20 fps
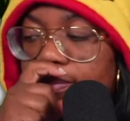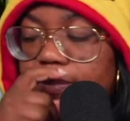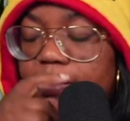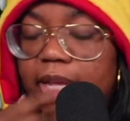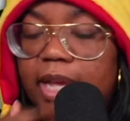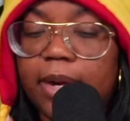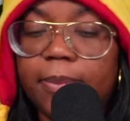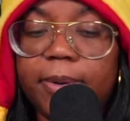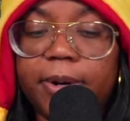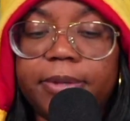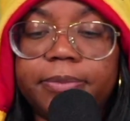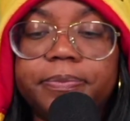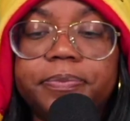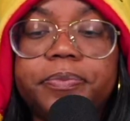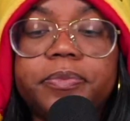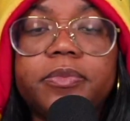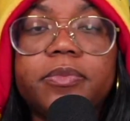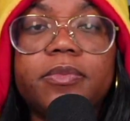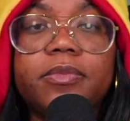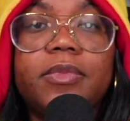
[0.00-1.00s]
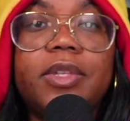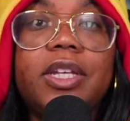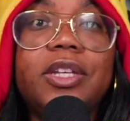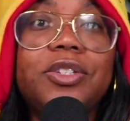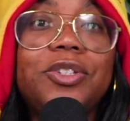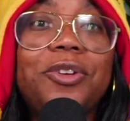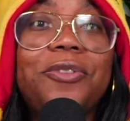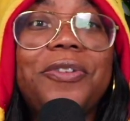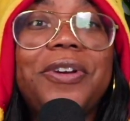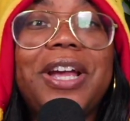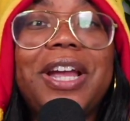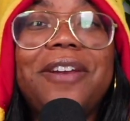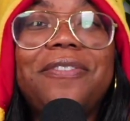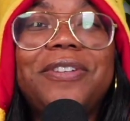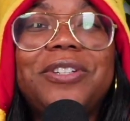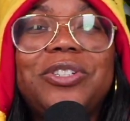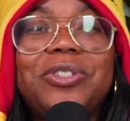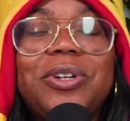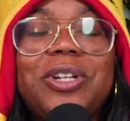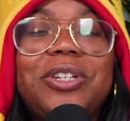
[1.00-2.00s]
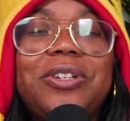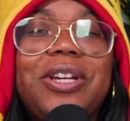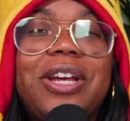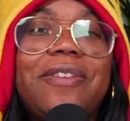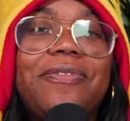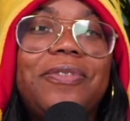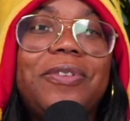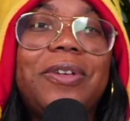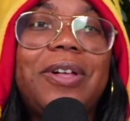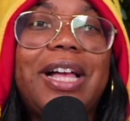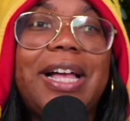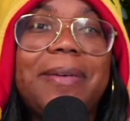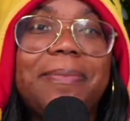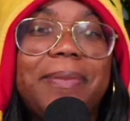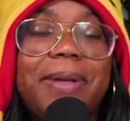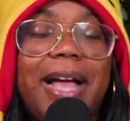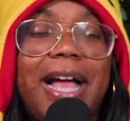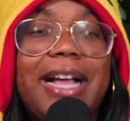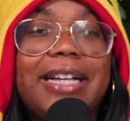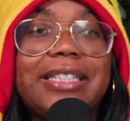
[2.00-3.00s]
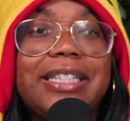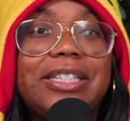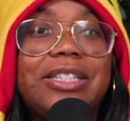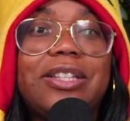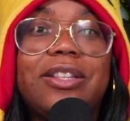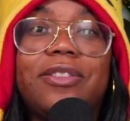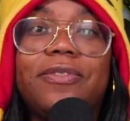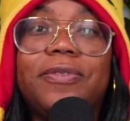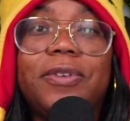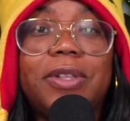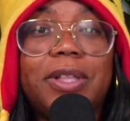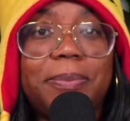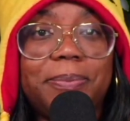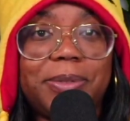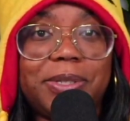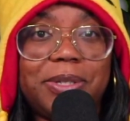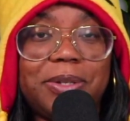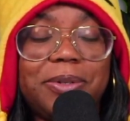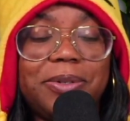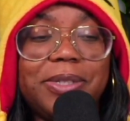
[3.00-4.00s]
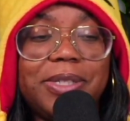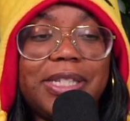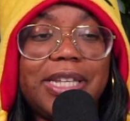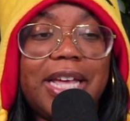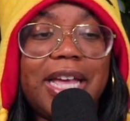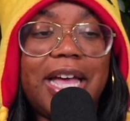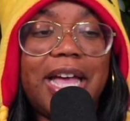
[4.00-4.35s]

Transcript: Hit a burp. Don't forget if you join, you get full access to the full episodes.